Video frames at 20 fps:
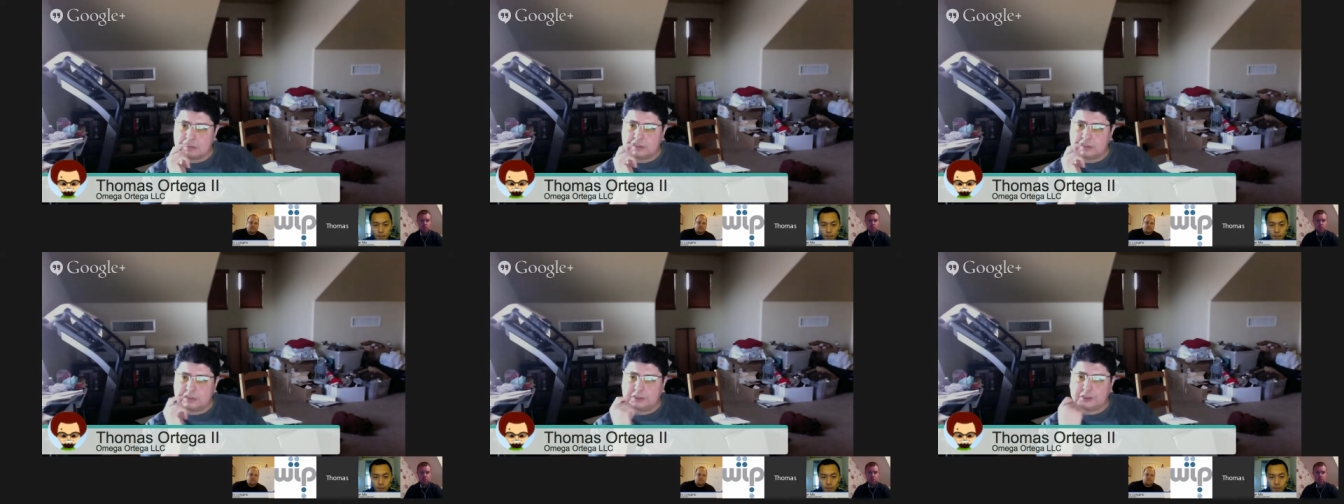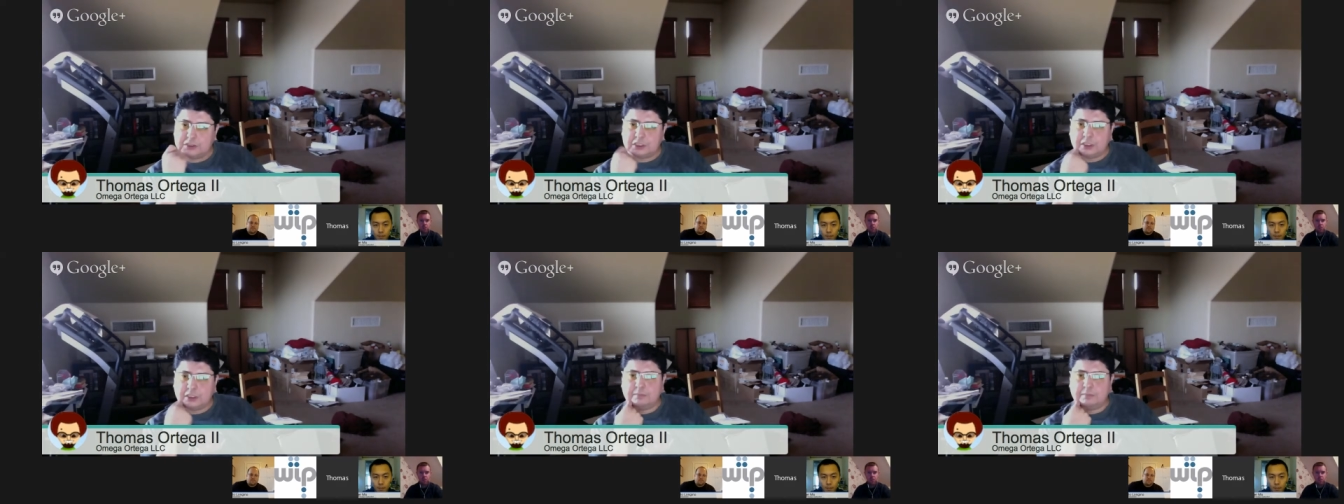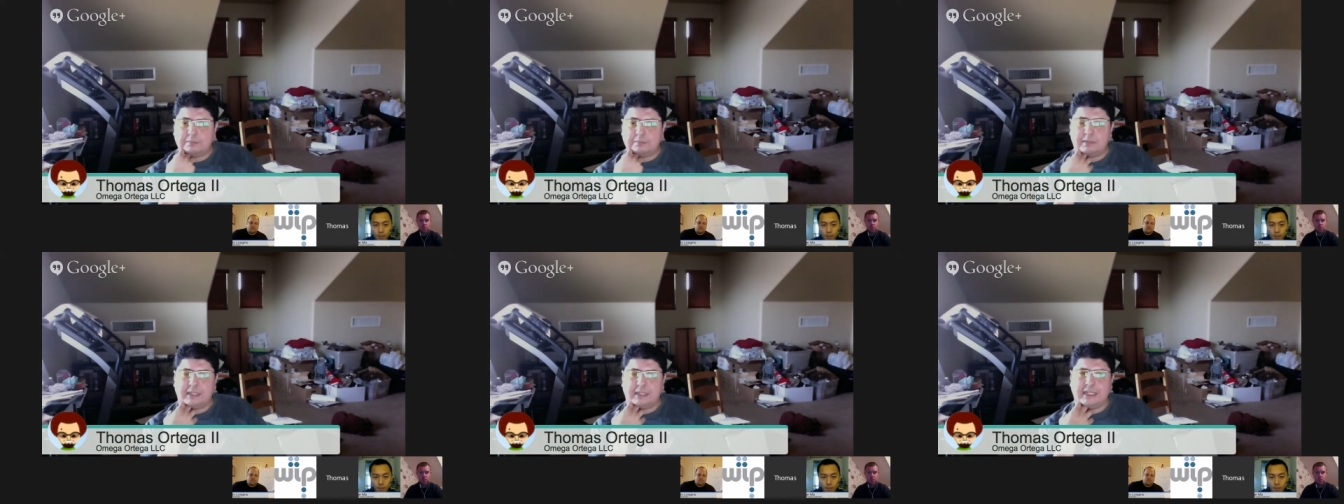Sure.
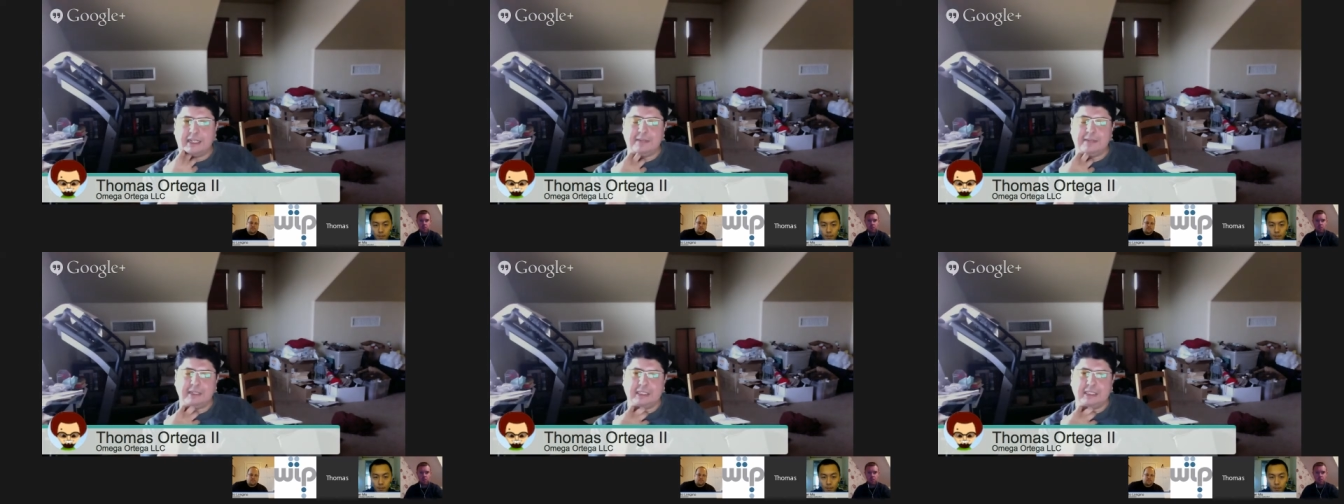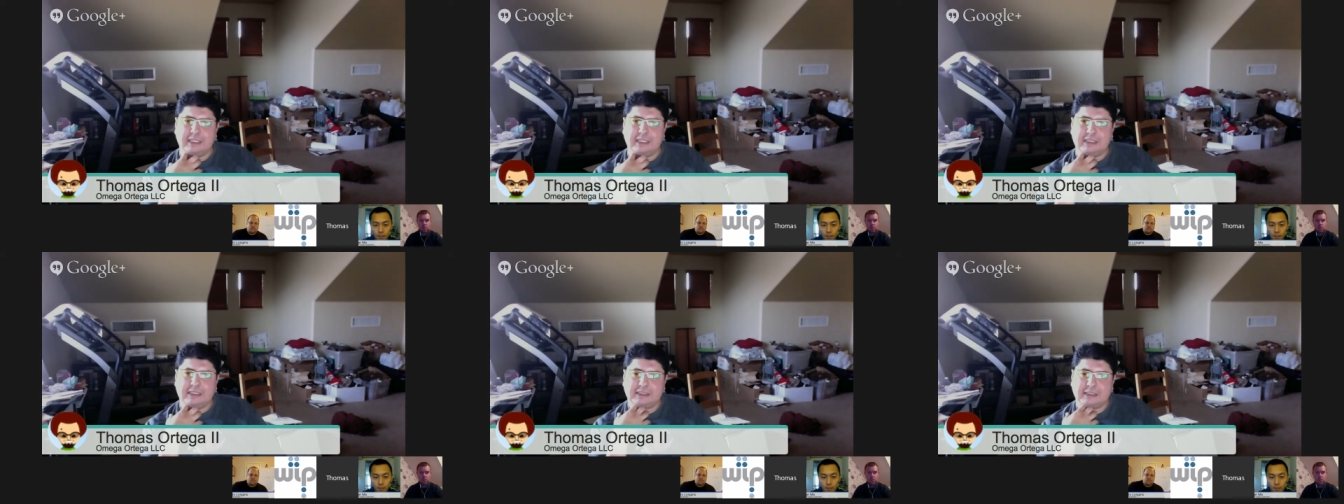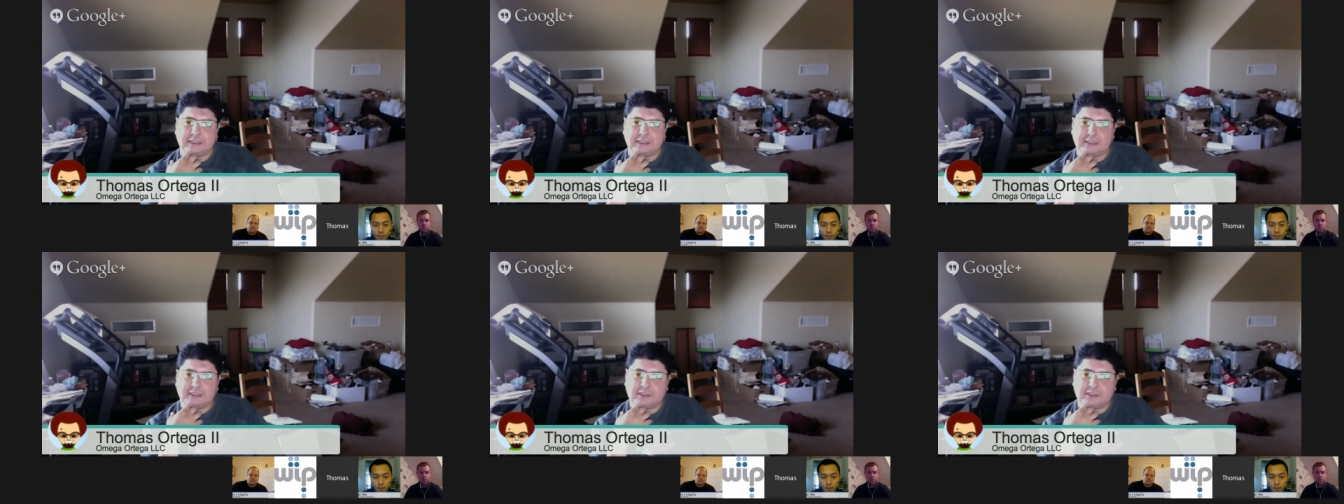My name
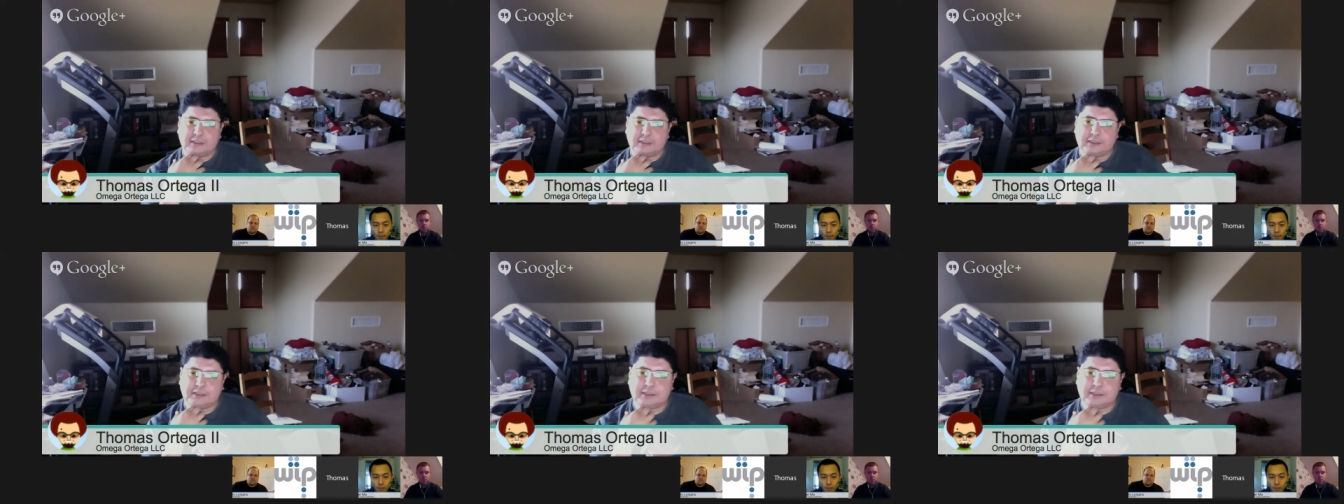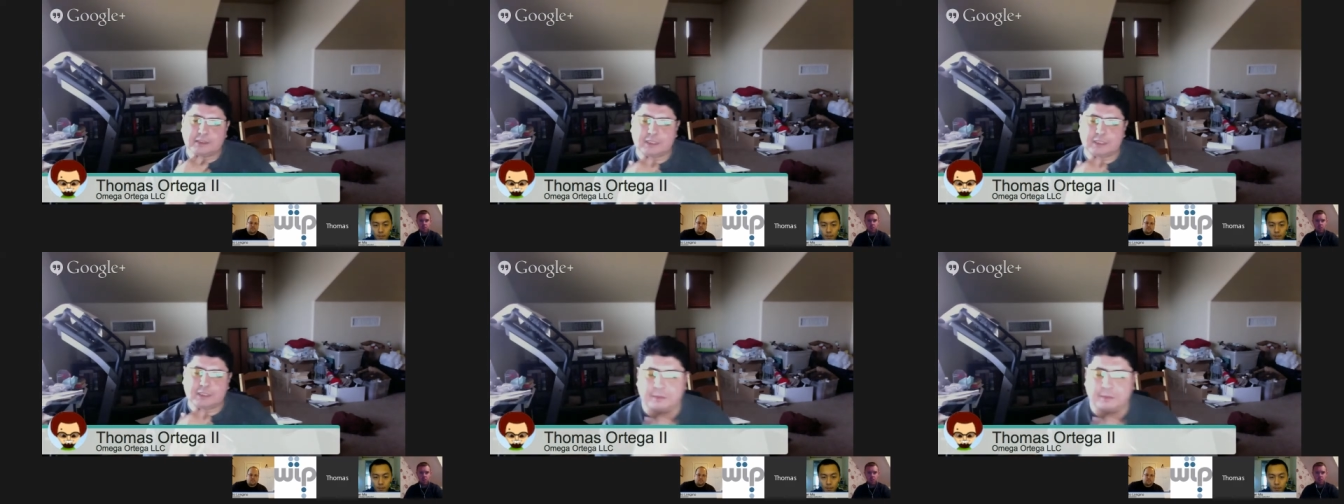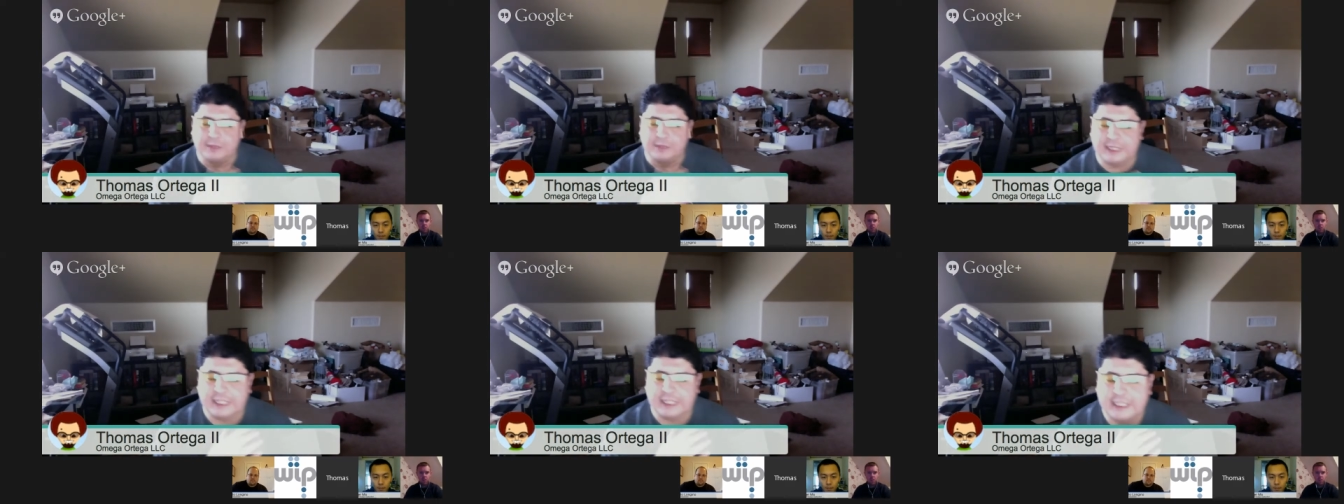is Tom
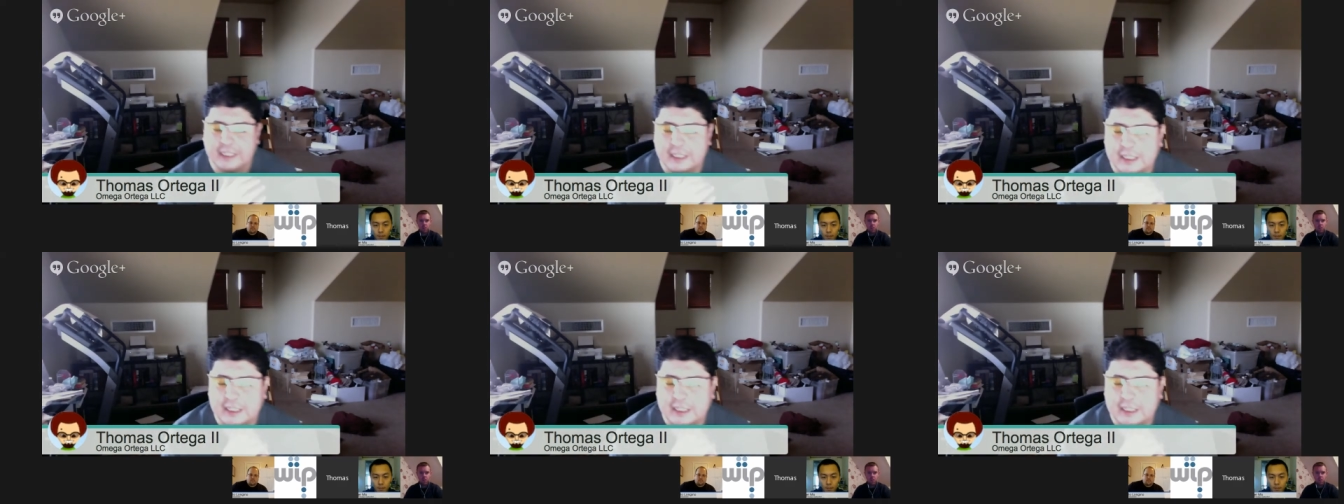Ortega.